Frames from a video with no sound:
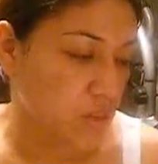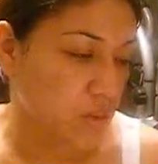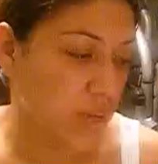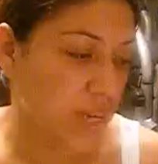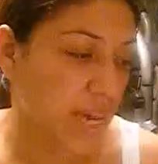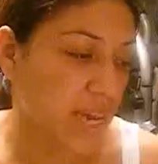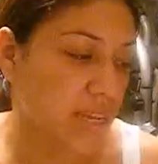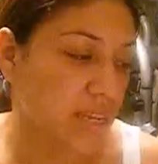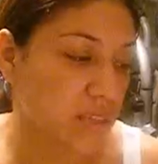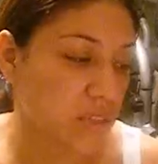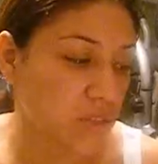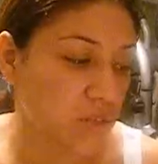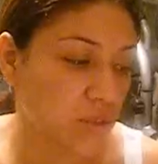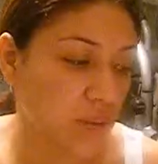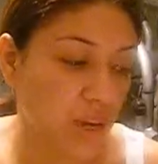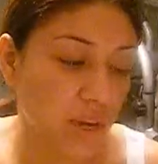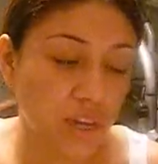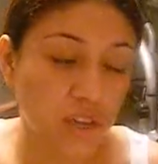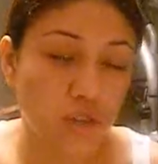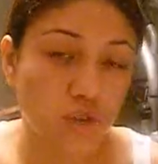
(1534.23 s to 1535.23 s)
So again, it's
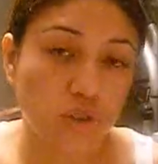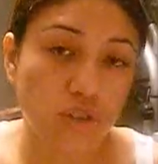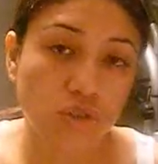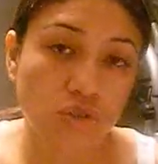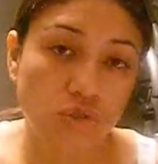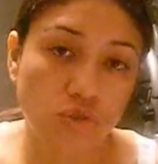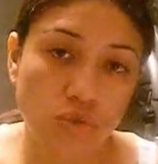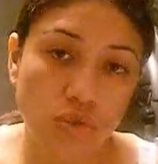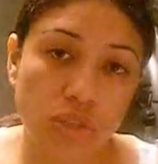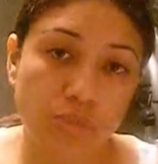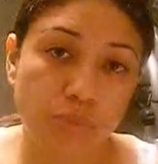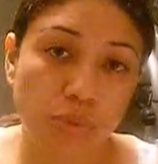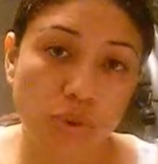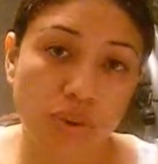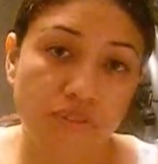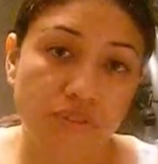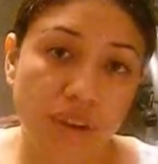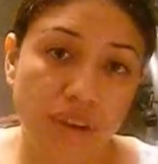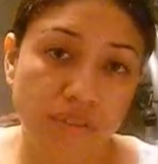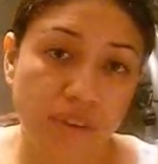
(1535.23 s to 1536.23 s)
100 or
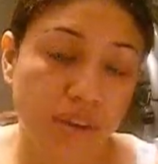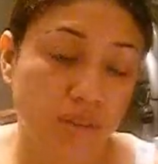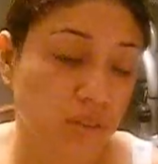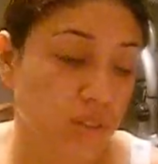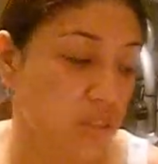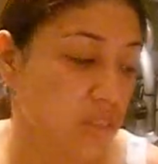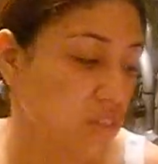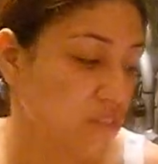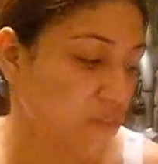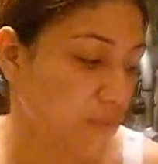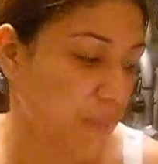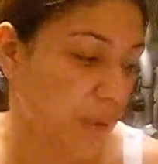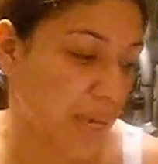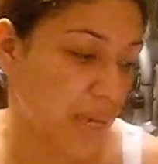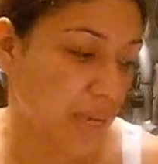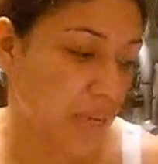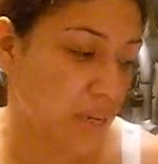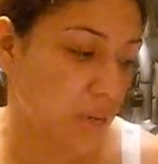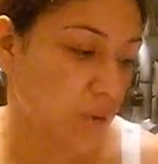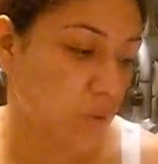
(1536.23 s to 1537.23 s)
3.5 ounces of
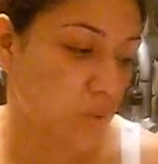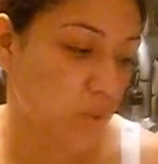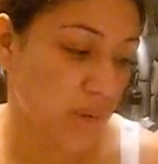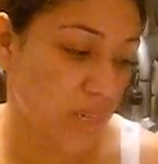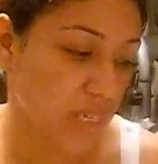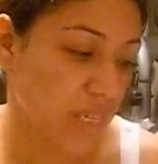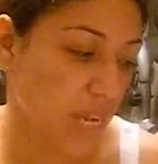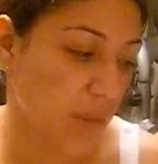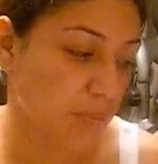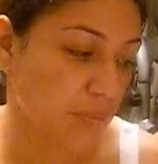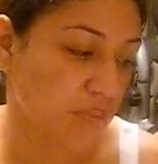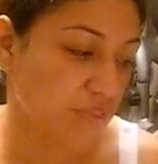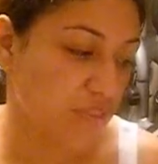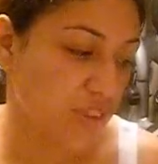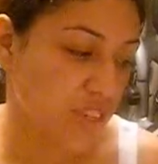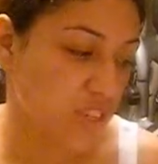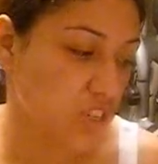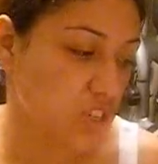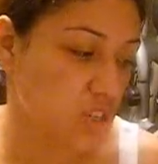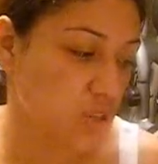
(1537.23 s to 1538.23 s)
meat, 1 type of
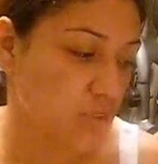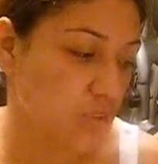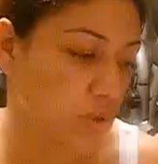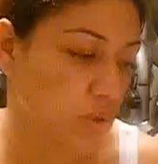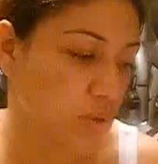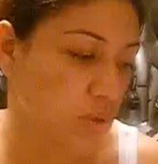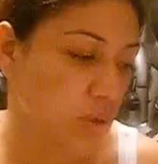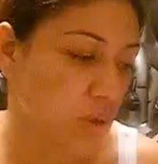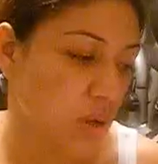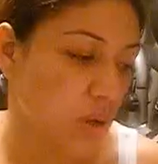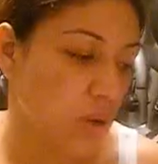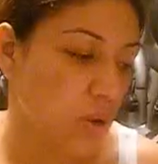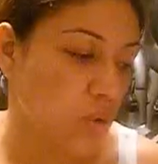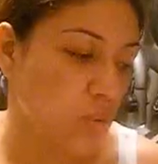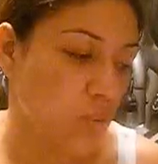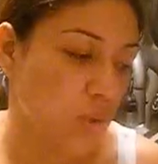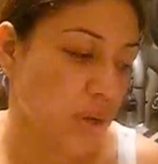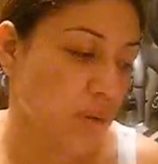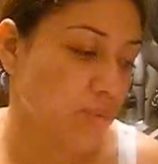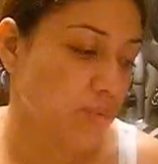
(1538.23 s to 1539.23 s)
vegetable,
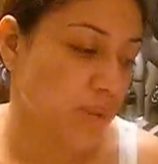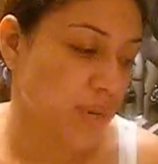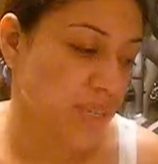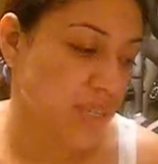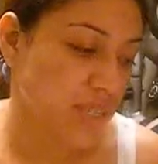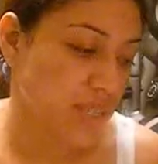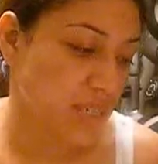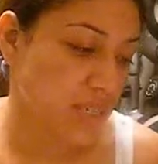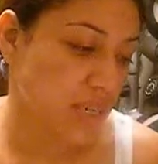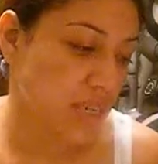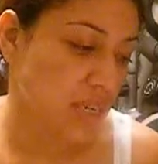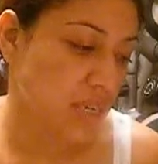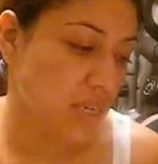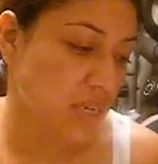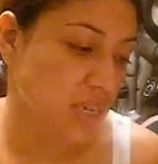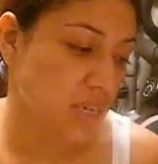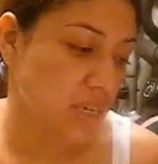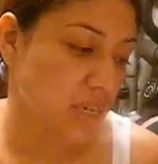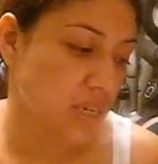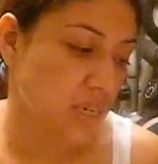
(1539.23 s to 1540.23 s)
1
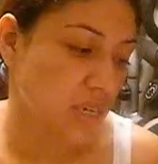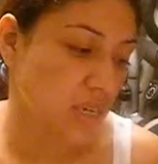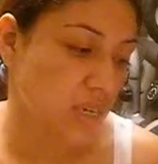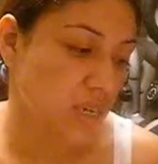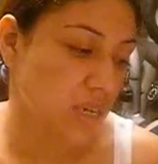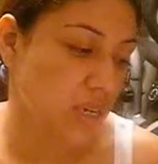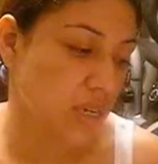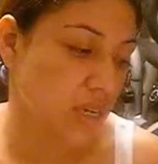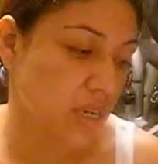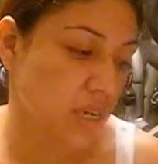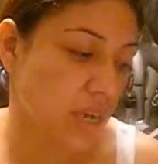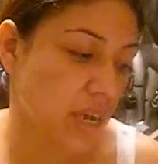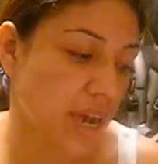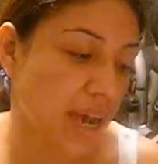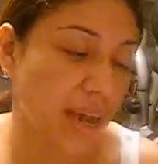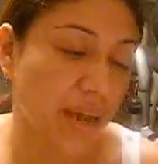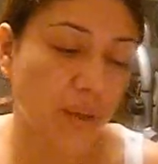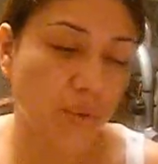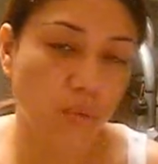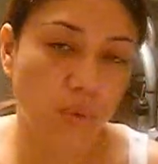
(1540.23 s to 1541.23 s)
breadstick,
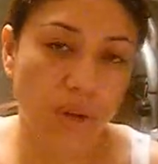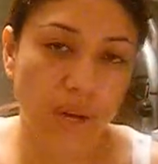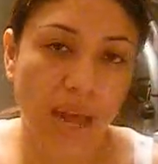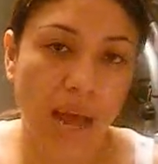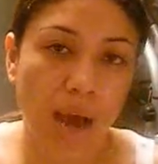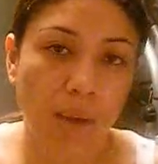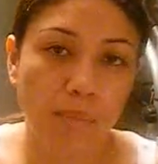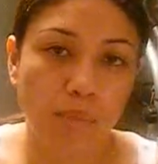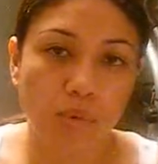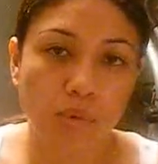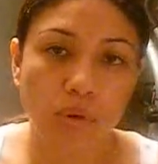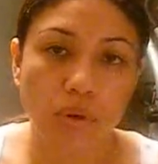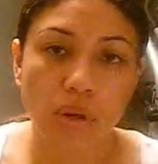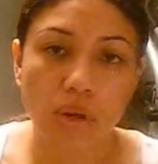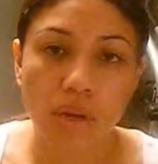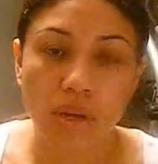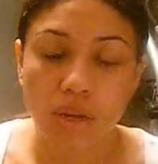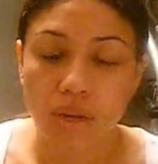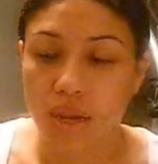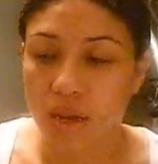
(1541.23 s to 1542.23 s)
and 1 apple.
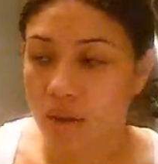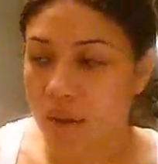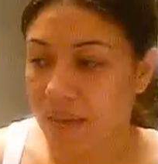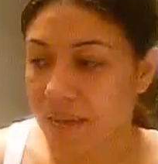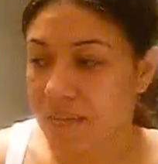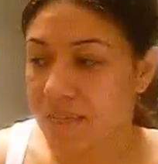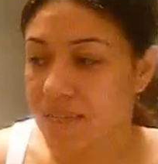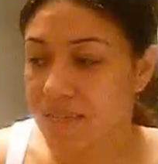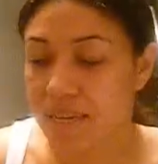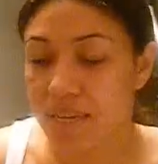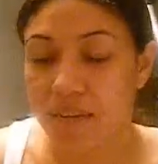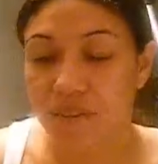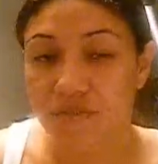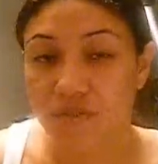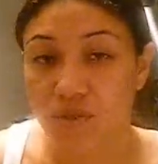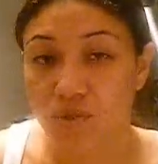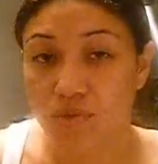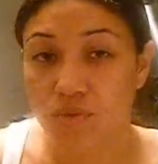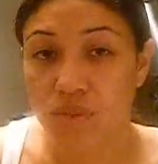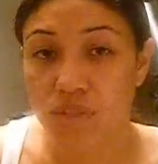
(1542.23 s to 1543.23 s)
Now, like I said, if
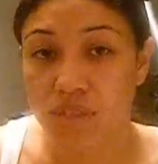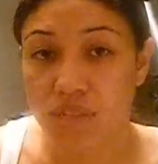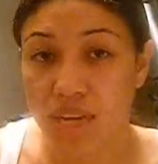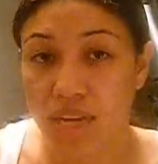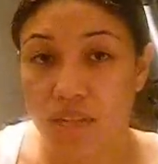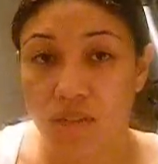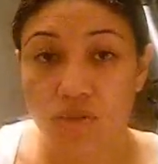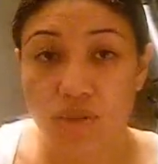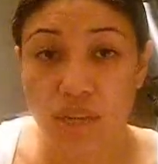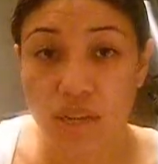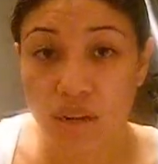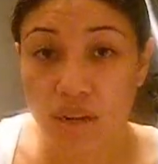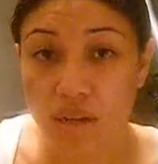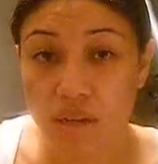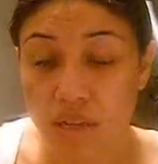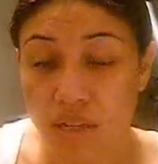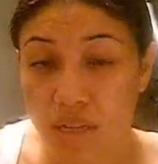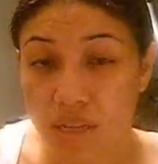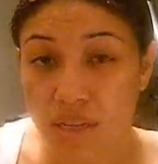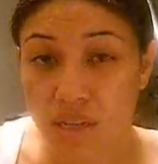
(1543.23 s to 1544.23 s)
you decide
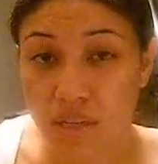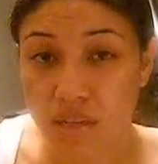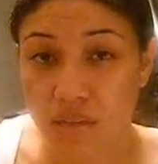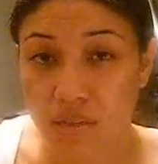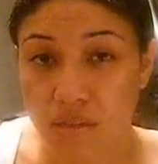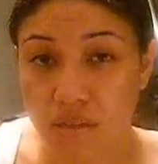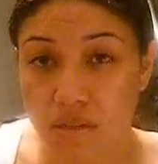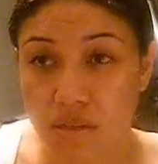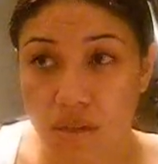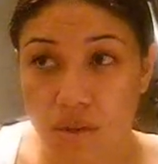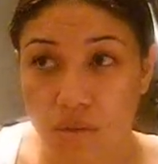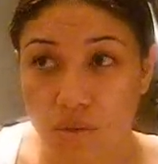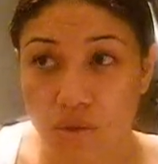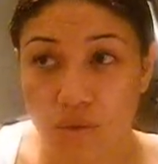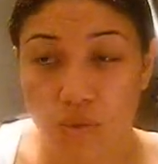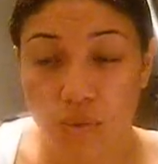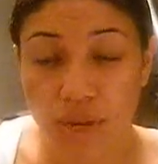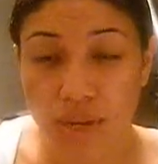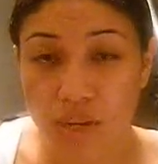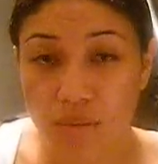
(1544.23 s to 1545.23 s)

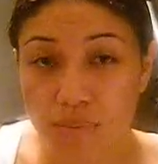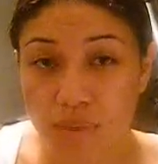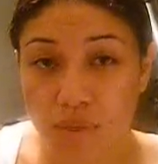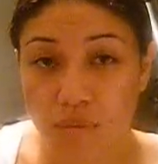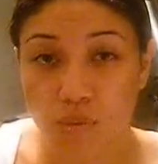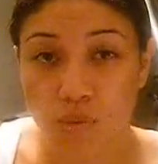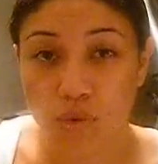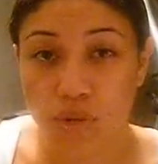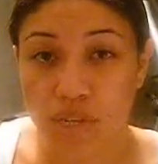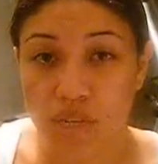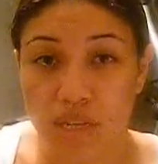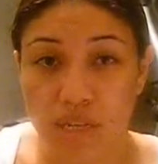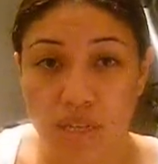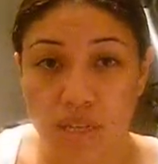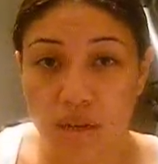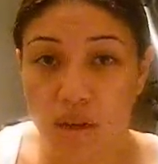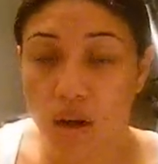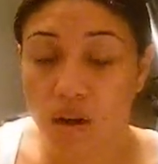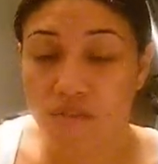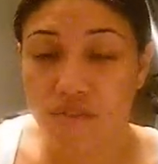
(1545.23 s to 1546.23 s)
you wake up in the morning
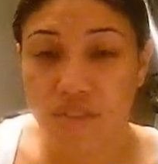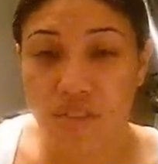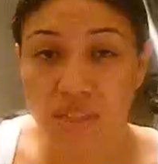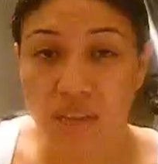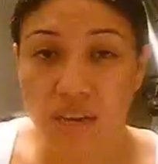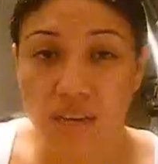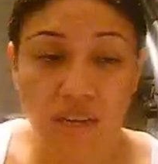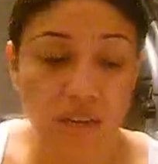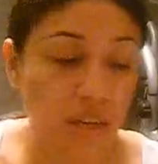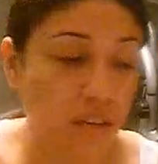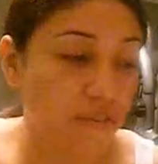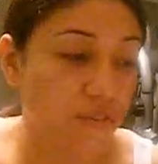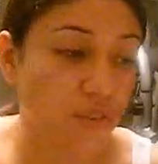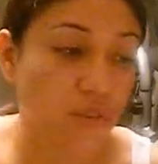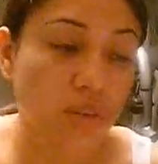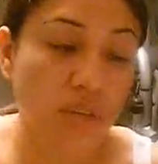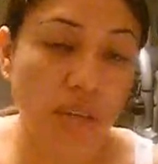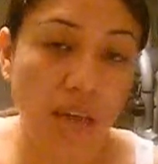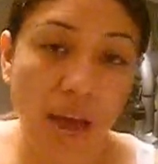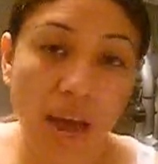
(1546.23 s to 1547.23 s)
and the coffee's not enough,
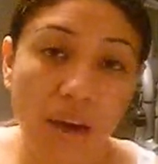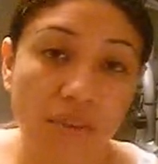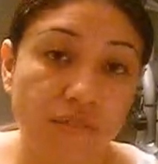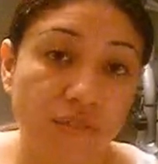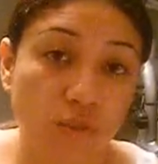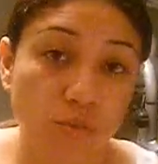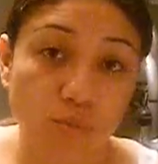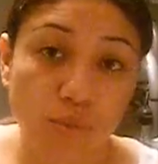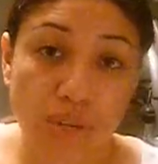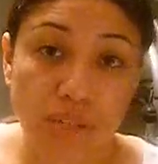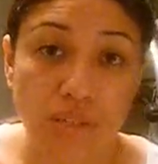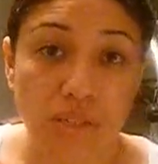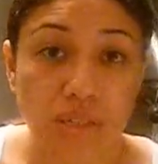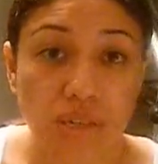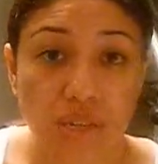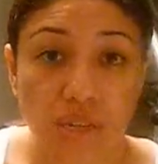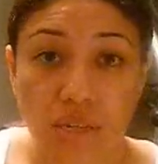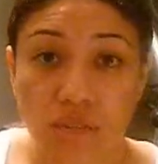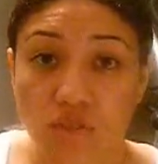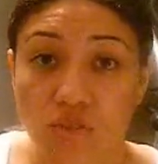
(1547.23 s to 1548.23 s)
you can have your
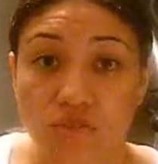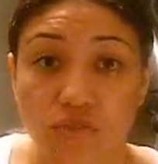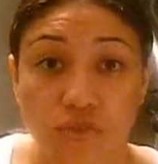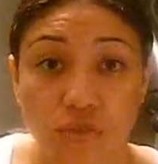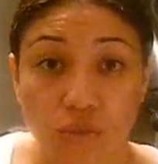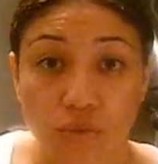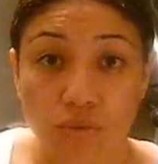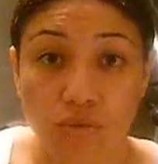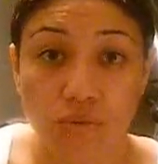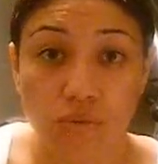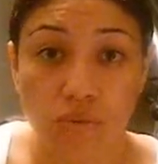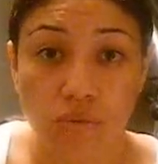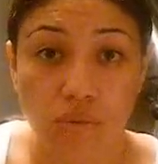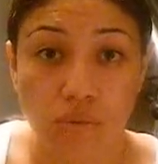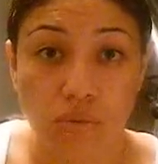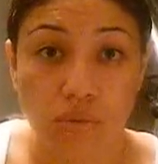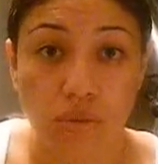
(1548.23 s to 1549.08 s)
breadstick and your fruit.